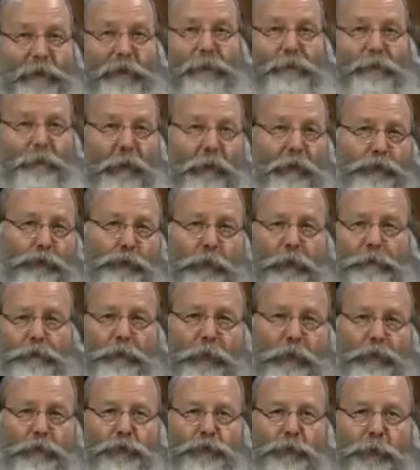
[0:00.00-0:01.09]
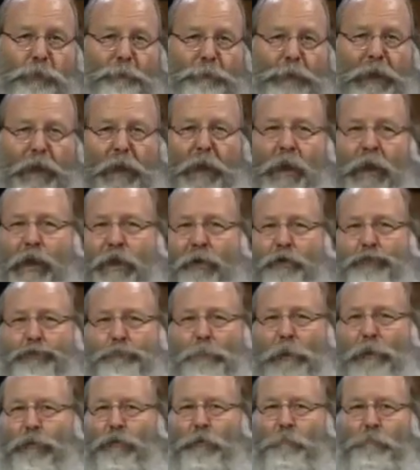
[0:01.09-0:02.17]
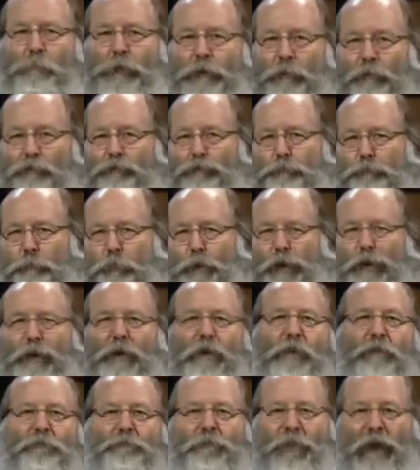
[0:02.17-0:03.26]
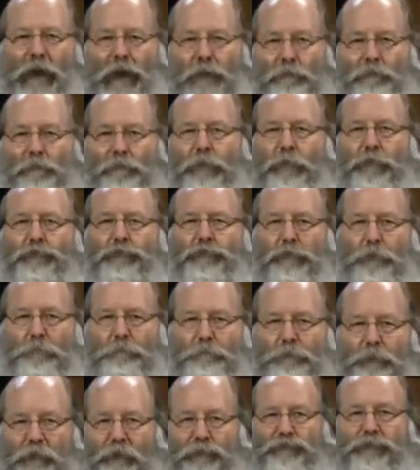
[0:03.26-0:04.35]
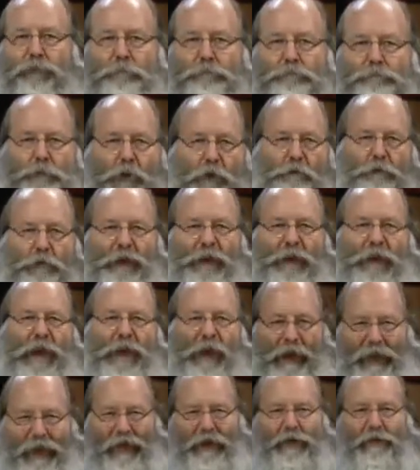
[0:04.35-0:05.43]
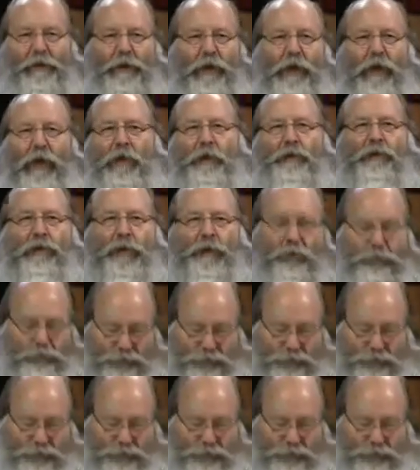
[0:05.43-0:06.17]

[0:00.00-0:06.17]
the French Revolution. It has been the mainspring of every subversive movement in the 19th